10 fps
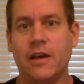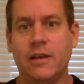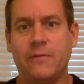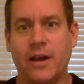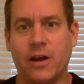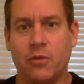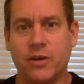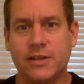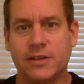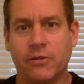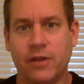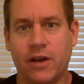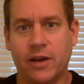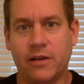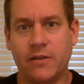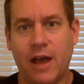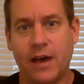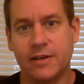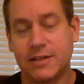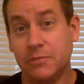Find out what's going on of
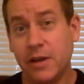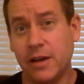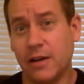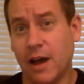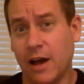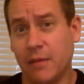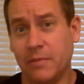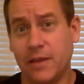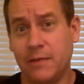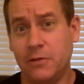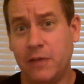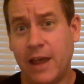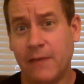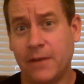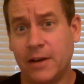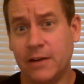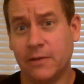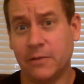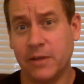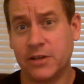how to submit. If you can't find any
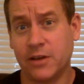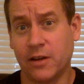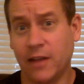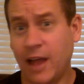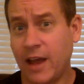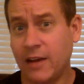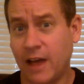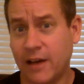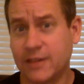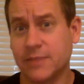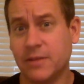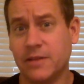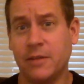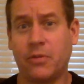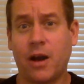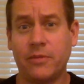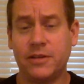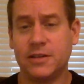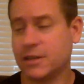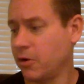information online on how to submit, they probably
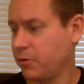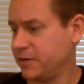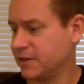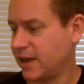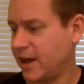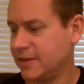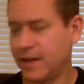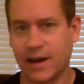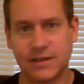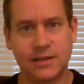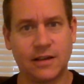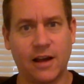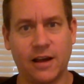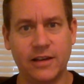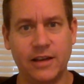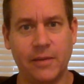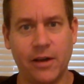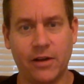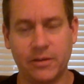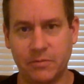just go with this contact
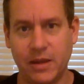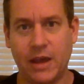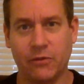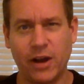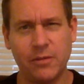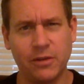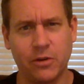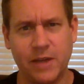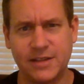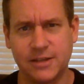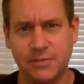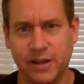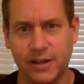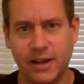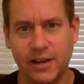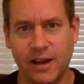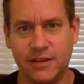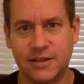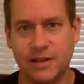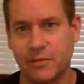email and write them a little message, be like, hey
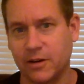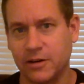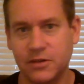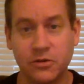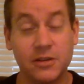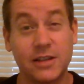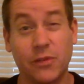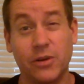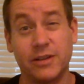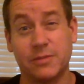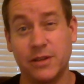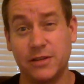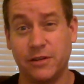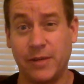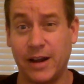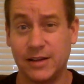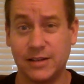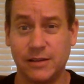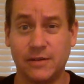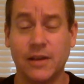guys, I'm a cartoonist. I want to submit to your
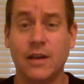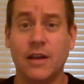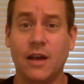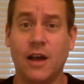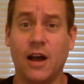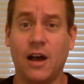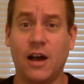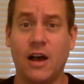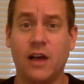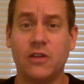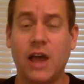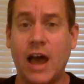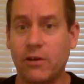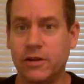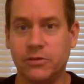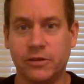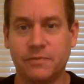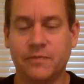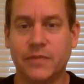magazine. How do I do it?